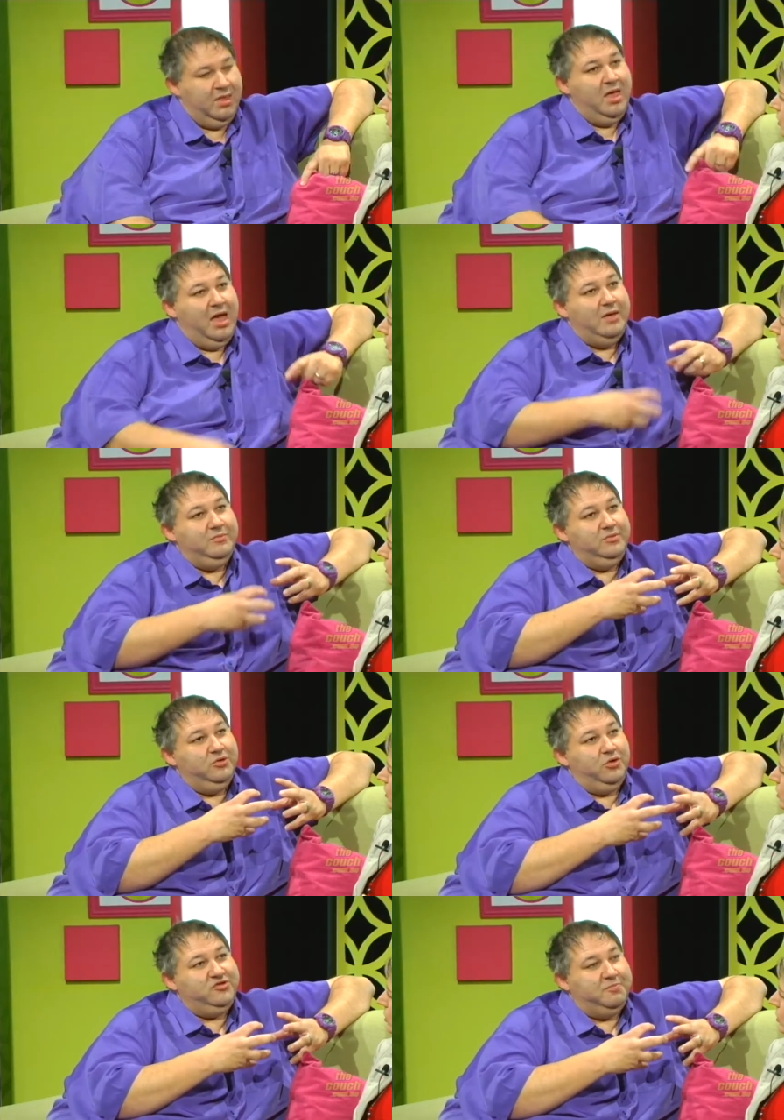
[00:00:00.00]
And
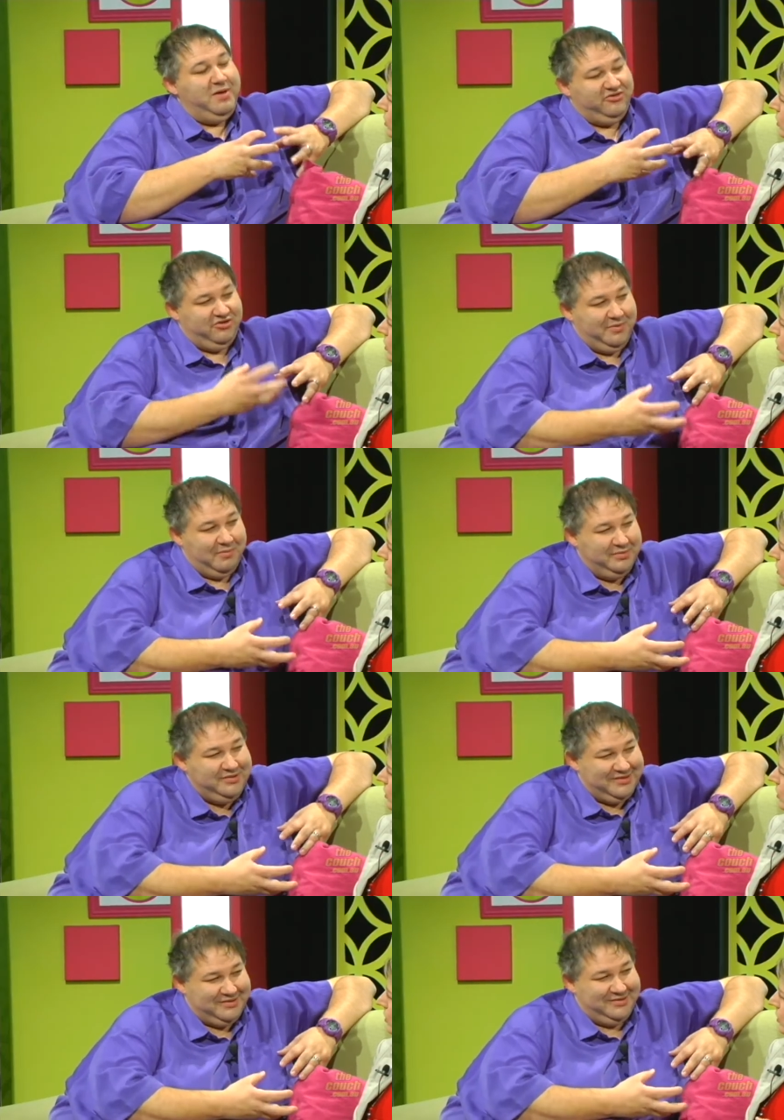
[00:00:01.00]
you're also passionate about
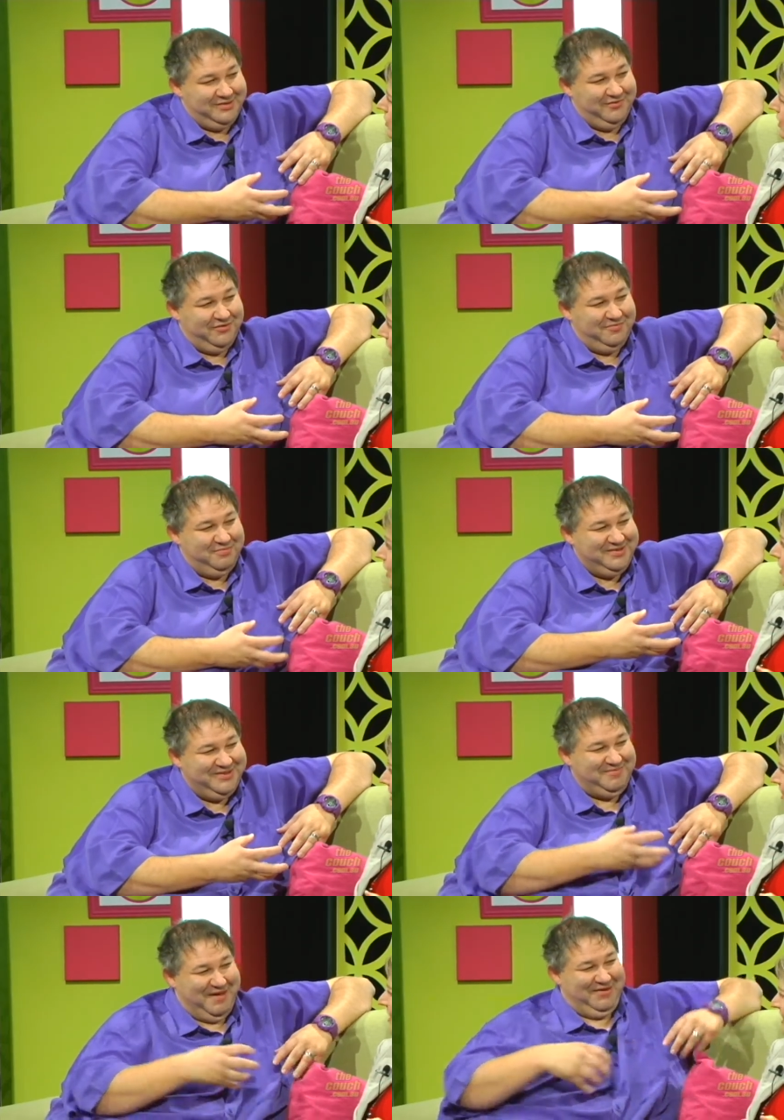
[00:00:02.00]
business. You've yeah. got a
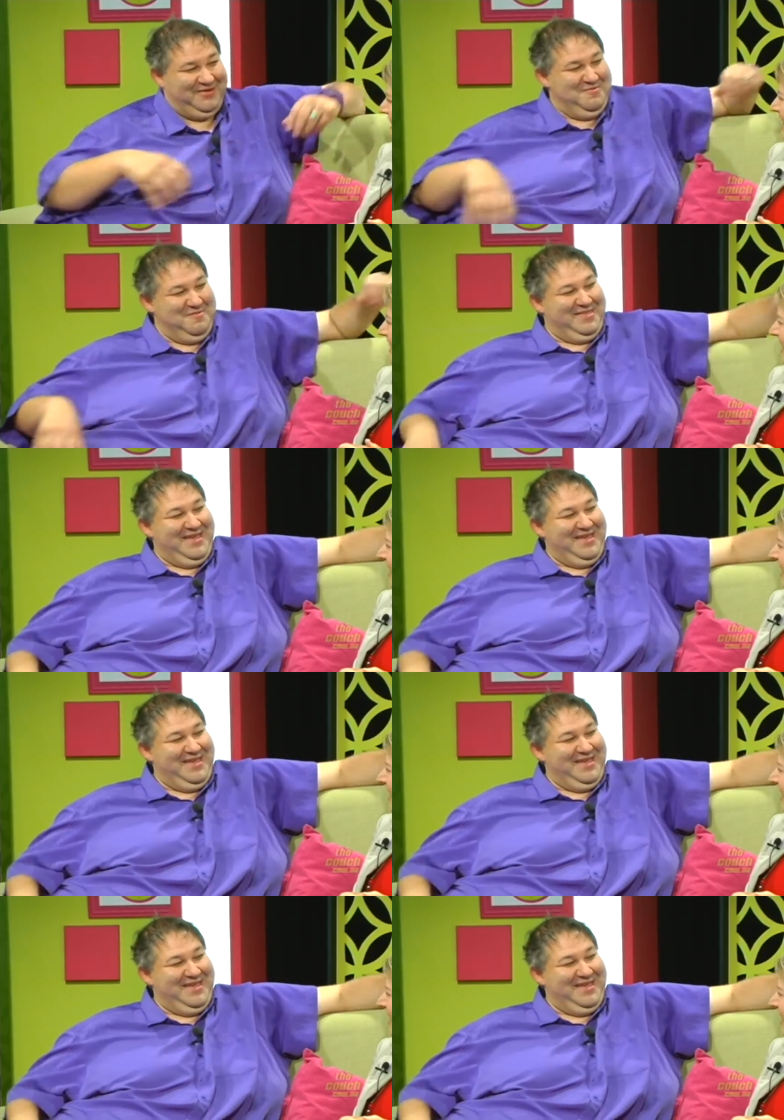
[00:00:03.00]
business background. Tell me about that.